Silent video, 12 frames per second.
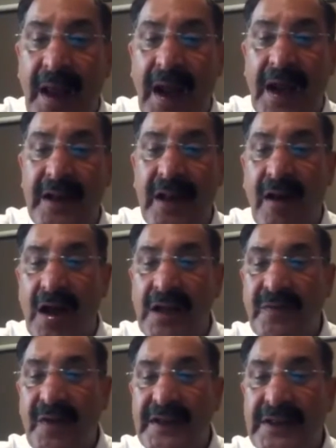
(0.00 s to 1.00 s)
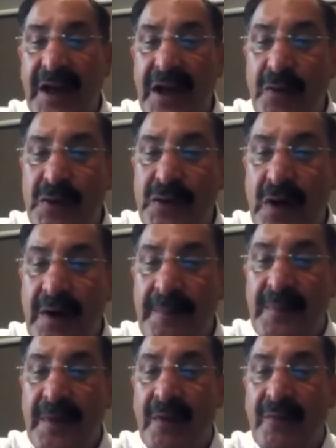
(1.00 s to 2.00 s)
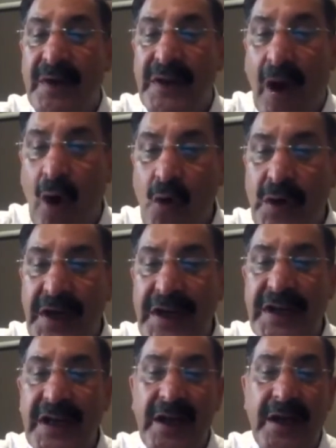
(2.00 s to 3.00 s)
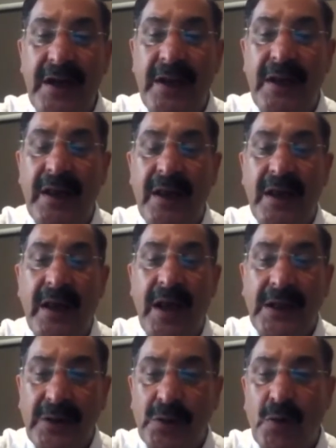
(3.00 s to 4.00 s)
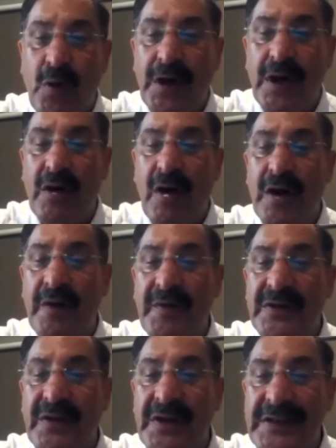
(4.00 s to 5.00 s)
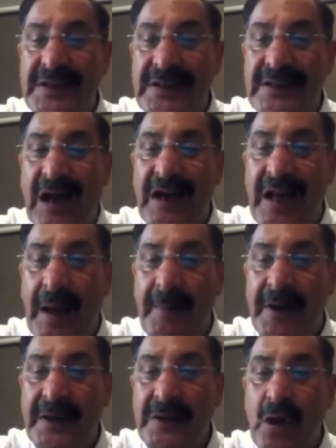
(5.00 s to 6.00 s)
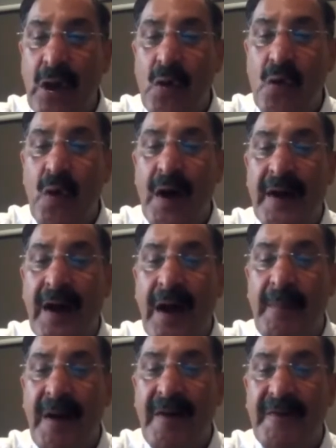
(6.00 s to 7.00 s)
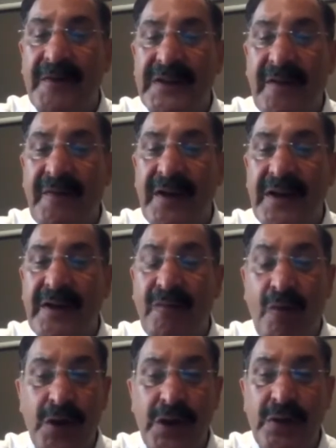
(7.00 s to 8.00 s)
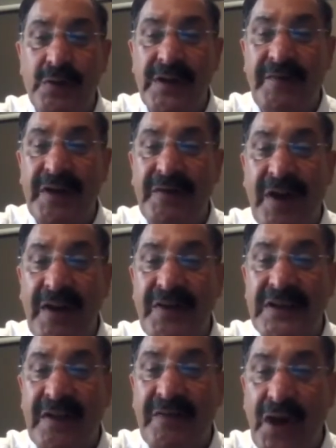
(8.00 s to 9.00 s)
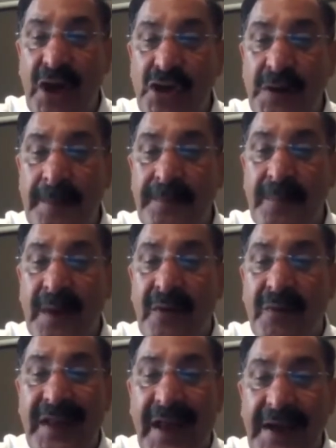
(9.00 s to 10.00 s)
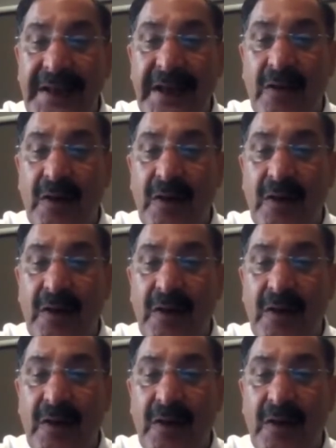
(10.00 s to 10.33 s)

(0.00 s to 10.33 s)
And the last one is the individual without clinical atherosclerotic cardiovascular disease or diabetes, who are above 40 to 75 years of age with LDL